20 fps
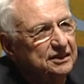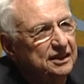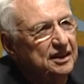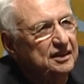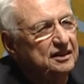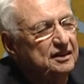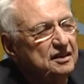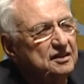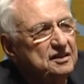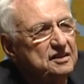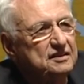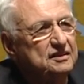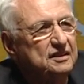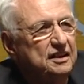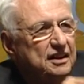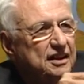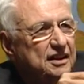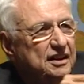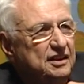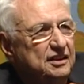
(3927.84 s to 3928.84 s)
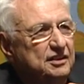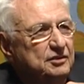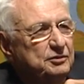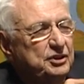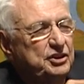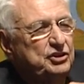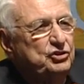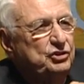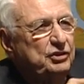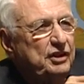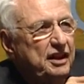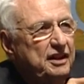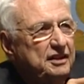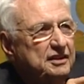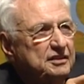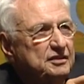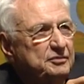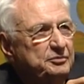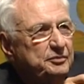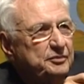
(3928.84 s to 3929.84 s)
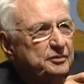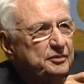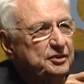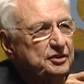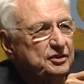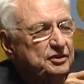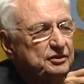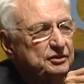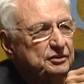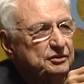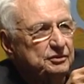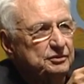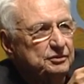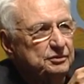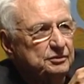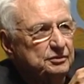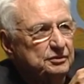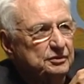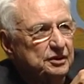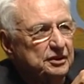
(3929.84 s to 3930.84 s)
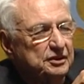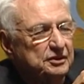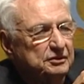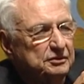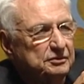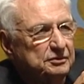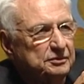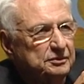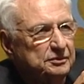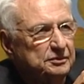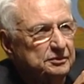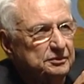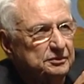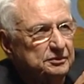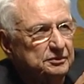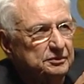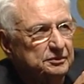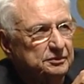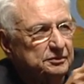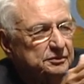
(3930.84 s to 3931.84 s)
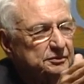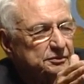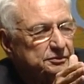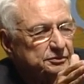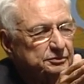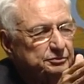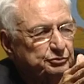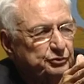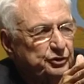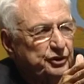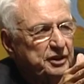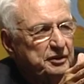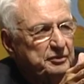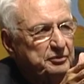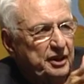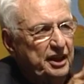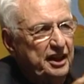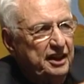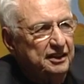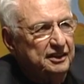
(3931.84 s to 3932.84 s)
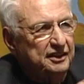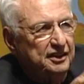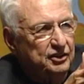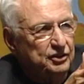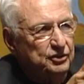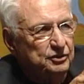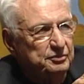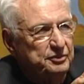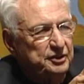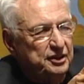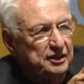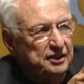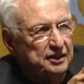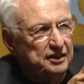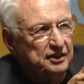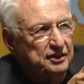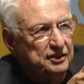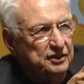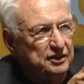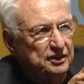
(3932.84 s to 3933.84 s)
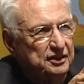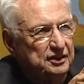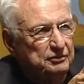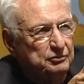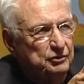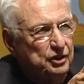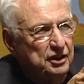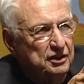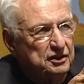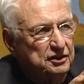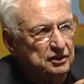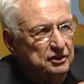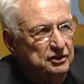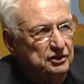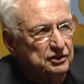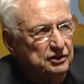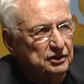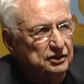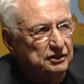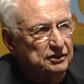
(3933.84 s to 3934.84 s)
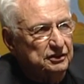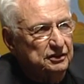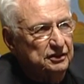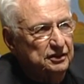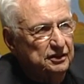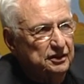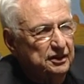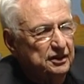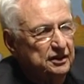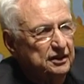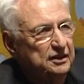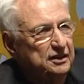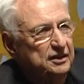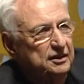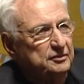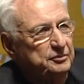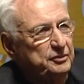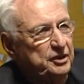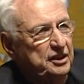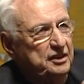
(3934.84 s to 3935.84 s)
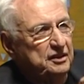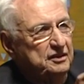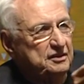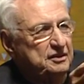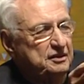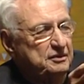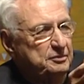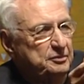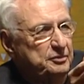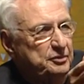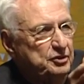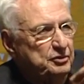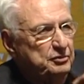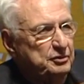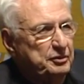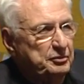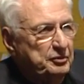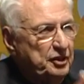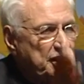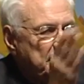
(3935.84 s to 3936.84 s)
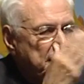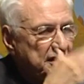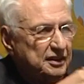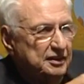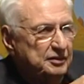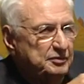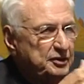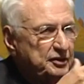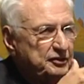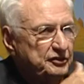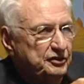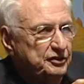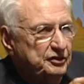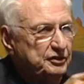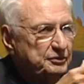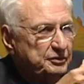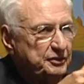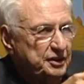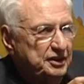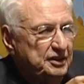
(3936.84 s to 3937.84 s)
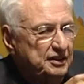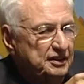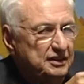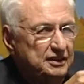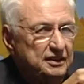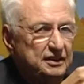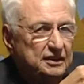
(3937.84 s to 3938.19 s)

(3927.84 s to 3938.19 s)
it does, we tried to, to uh, bring back the old building, you know, the Walker Court, because the, the remodeling before me